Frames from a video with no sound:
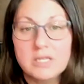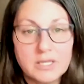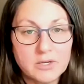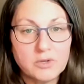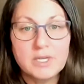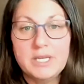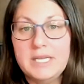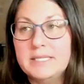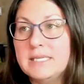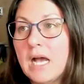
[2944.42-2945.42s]
clinical
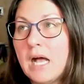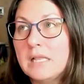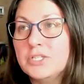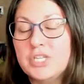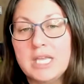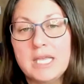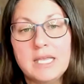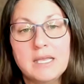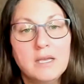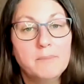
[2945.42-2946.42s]

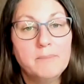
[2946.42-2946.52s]
kinesiology,